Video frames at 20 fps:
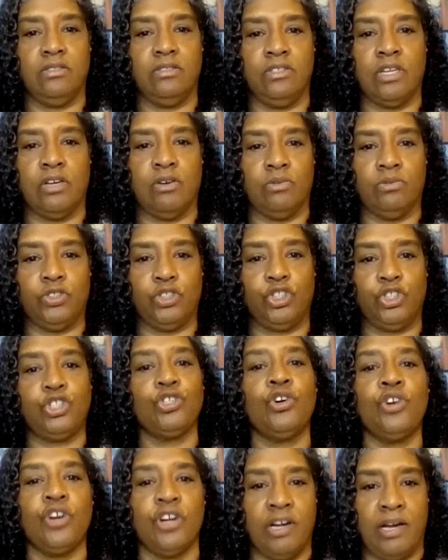you know,
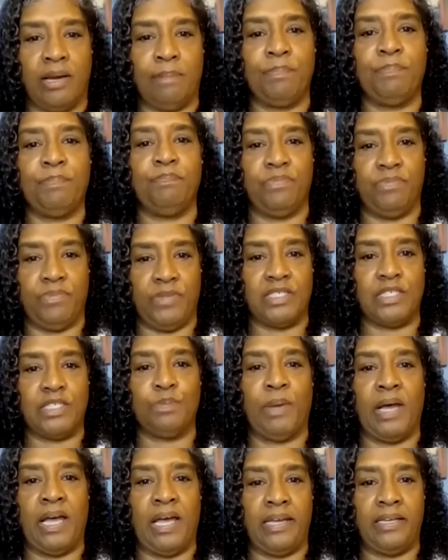shore up the
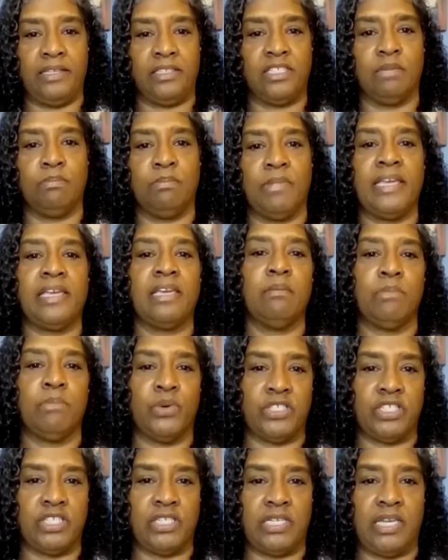spine to make it
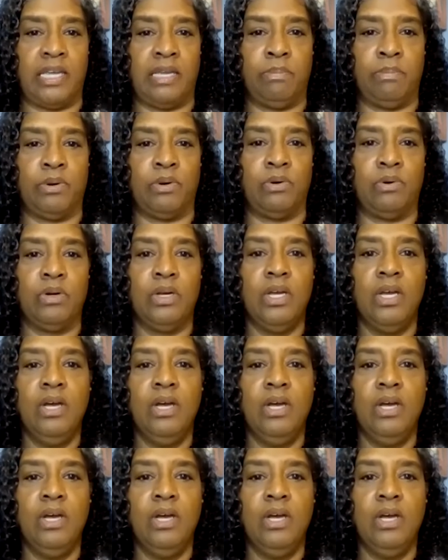more stable.